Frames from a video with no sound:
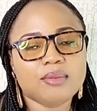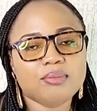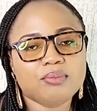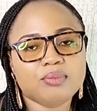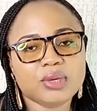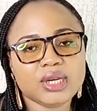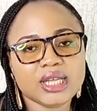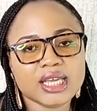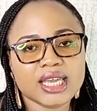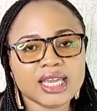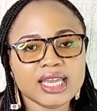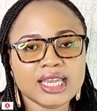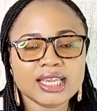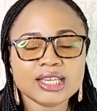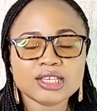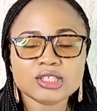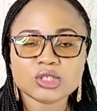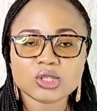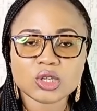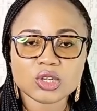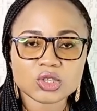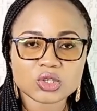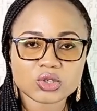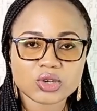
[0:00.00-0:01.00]
Please
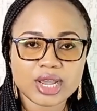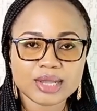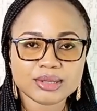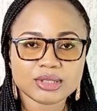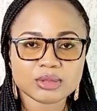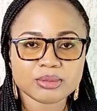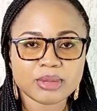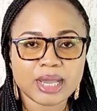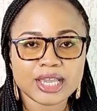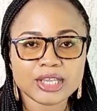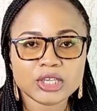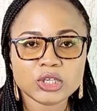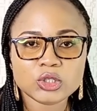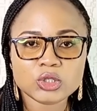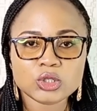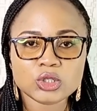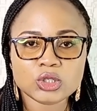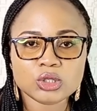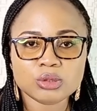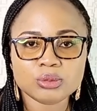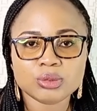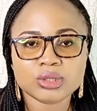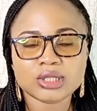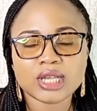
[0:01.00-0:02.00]
subscribe to my
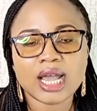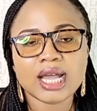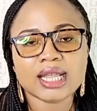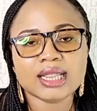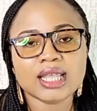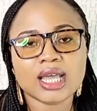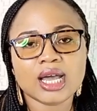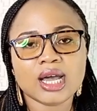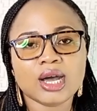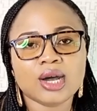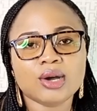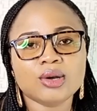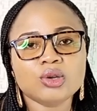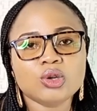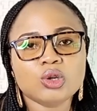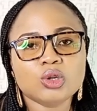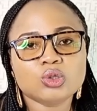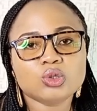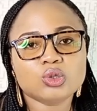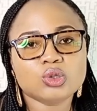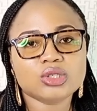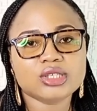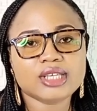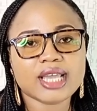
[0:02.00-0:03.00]
YouTube channel
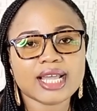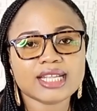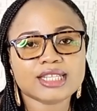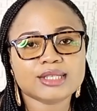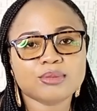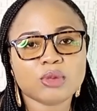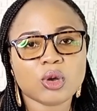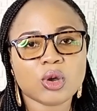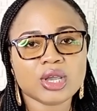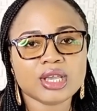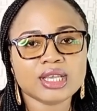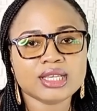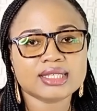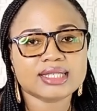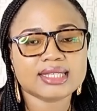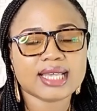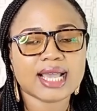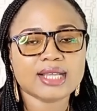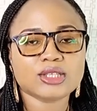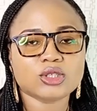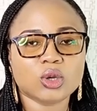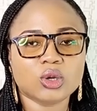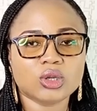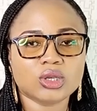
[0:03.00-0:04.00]
to get more
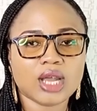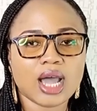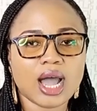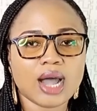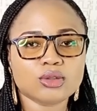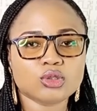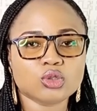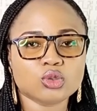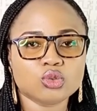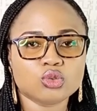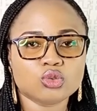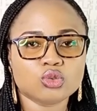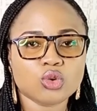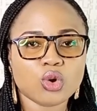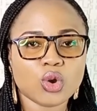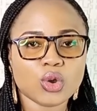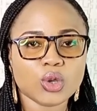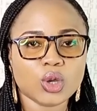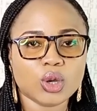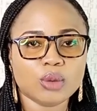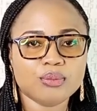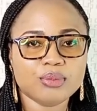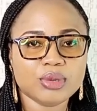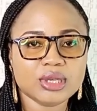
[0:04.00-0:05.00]
insight on how to grow
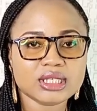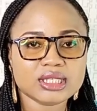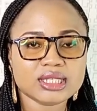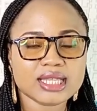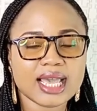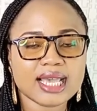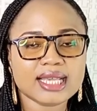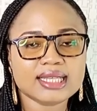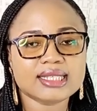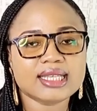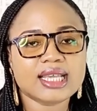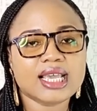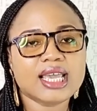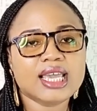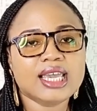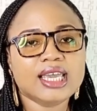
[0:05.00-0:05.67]
your business.